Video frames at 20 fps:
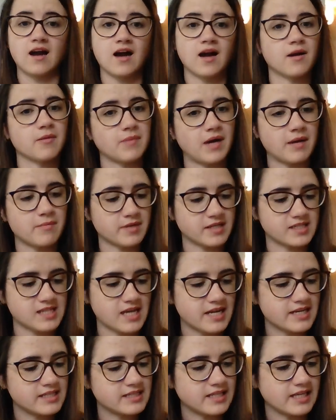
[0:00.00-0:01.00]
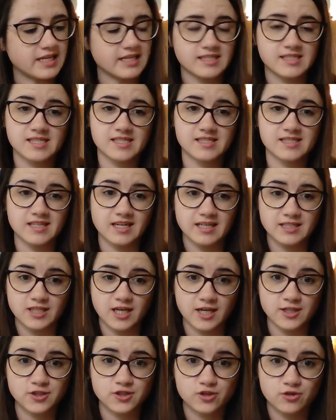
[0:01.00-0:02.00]
I'm excited that it's a touch
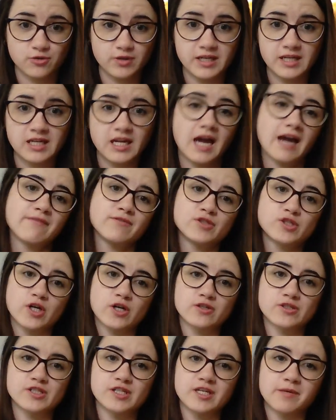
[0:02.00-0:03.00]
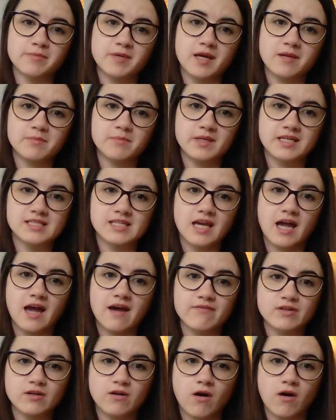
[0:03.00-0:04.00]
screen. I haven't charged it up yet because I haven't
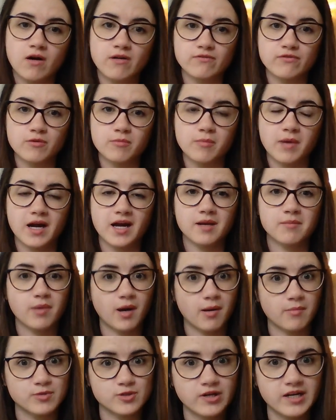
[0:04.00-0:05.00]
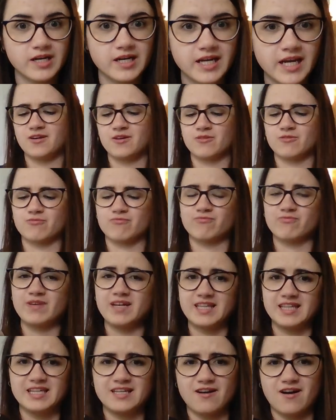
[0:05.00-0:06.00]
gone for my pump training yet. Really
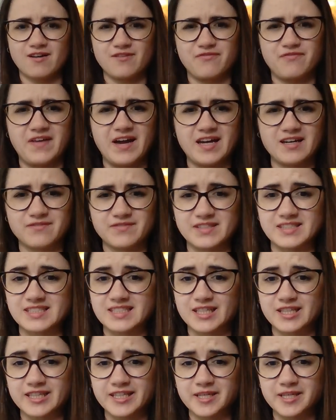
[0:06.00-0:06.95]
not a fan of this clip.